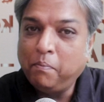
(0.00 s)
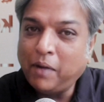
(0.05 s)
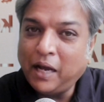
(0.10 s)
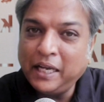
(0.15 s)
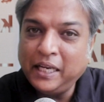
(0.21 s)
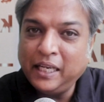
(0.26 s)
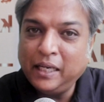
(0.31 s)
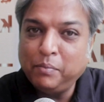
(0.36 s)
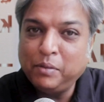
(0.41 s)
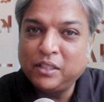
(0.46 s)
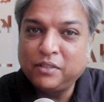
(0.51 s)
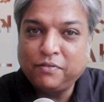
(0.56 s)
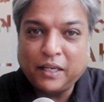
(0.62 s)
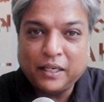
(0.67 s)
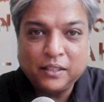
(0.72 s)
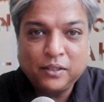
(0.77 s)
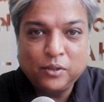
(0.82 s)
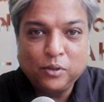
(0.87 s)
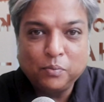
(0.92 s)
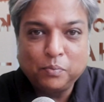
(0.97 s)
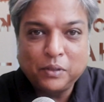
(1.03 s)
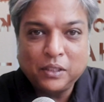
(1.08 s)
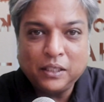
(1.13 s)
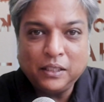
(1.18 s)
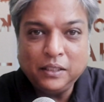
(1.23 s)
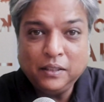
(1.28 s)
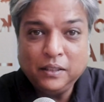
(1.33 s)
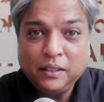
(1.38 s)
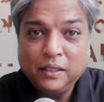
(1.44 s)
My name is Varad
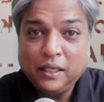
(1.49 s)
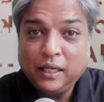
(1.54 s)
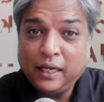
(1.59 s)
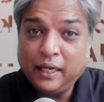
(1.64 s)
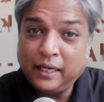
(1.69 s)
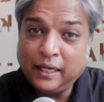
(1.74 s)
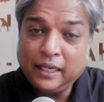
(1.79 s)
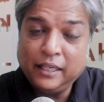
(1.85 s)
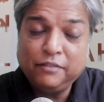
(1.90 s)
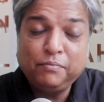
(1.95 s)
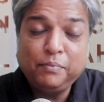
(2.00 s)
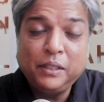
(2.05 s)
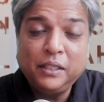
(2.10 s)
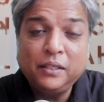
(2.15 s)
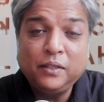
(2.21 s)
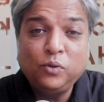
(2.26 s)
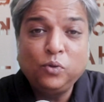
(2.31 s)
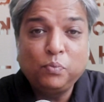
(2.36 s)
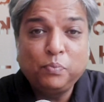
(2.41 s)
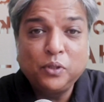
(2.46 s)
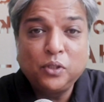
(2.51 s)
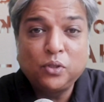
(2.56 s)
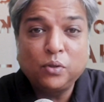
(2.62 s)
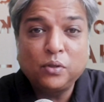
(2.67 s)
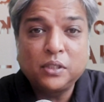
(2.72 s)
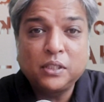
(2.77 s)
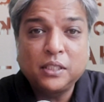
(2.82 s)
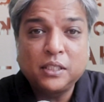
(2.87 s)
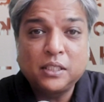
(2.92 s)
Gupta, and I have been an
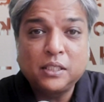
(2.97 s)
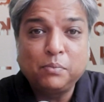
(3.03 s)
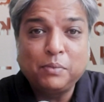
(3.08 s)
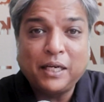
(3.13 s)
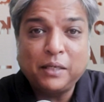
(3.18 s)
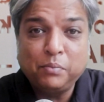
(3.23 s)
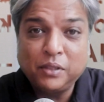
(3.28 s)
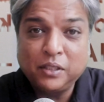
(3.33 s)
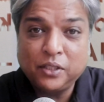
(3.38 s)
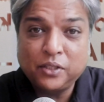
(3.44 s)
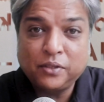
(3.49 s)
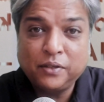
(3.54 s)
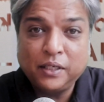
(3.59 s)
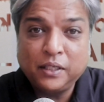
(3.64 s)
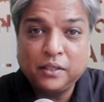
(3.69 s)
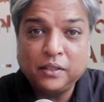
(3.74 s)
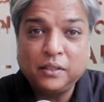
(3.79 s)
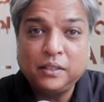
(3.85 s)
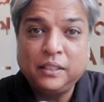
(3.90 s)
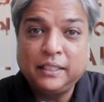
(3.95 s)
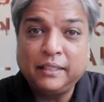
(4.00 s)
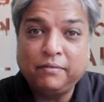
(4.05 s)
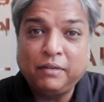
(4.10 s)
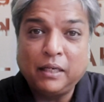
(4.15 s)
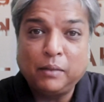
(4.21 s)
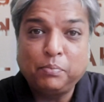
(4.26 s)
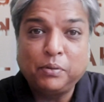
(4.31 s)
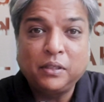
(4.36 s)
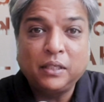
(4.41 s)
open source system administrator,
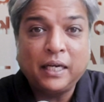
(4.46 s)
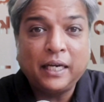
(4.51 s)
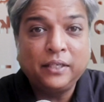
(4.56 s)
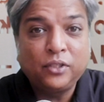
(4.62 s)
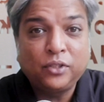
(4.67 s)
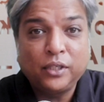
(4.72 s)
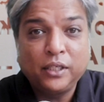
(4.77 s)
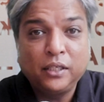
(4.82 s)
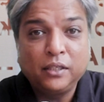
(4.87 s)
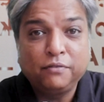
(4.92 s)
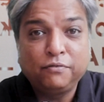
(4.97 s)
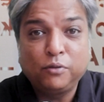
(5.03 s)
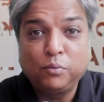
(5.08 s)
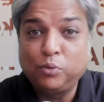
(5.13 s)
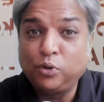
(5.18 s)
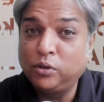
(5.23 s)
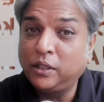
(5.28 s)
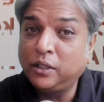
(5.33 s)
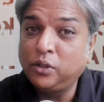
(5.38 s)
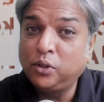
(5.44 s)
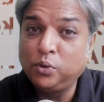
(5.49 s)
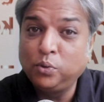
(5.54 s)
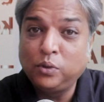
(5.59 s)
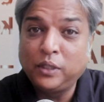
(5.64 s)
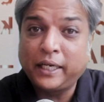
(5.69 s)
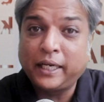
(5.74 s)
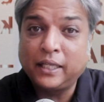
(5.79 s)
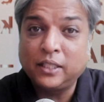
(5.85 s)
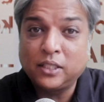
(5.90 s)
developer, and trainer for more than
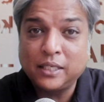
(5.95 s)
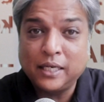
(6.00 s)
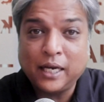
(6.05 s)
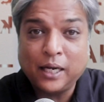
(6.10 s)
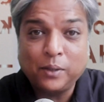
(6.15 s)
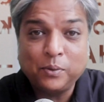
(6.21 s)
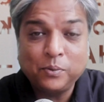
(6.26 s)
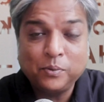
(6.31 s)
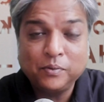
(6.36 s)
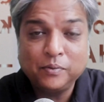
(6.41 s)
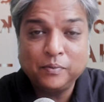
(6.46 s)
2 decades now.